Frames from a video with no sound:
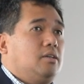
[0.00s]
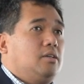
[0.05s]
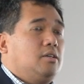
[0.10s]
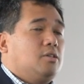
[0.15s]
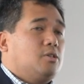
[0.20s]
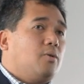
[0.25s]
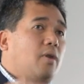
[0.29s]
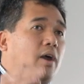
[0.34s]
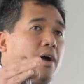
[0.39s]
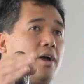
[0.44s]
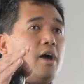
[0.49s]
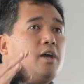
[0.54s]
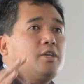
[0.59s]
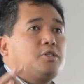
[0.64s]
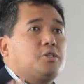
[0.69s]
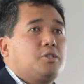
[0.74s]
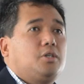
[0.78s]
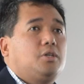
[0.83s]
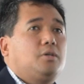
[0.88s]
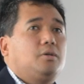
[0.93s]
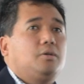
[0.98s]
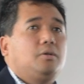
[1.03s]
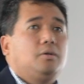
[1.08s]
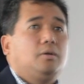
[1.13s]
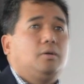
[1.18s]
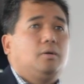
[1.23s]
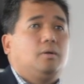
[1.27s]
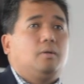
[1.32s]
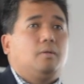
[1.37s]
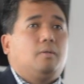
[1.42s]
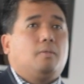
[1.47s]
So I ask you,
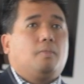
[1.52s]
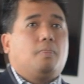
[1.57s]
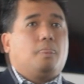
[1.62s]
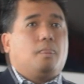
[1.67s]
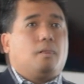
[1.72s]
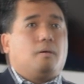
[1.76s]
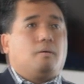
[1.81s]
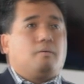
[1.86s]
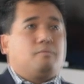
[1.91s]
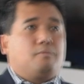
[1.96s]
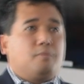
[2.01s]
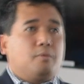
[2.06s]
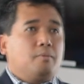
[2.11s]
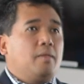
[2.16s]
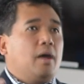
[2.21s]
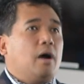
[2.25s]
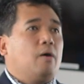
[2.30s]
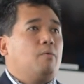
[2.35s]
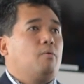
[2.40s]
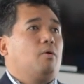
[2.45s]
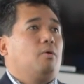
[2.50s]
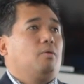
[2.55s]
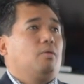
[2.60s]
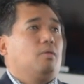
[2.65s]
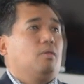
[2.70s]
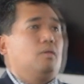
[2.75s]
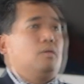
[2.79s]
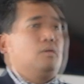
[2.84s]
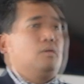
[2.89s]
from now on,